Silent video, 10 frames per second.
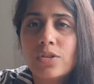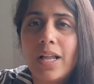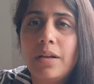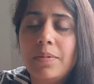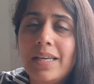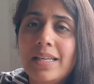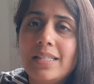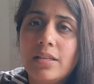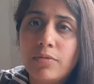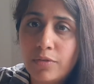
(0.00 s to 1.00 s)
So that'll be
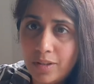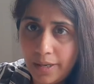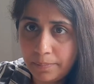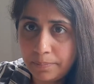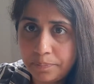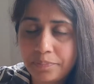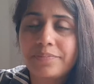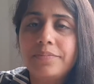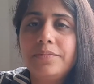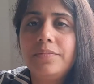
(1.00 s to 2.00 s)
easier for them.
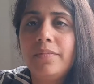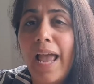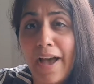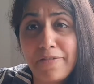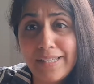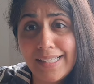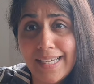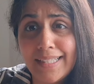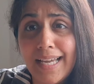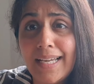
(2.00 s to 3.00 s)
Having
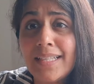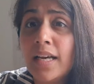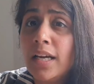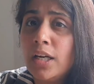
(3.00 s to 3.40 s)
said that,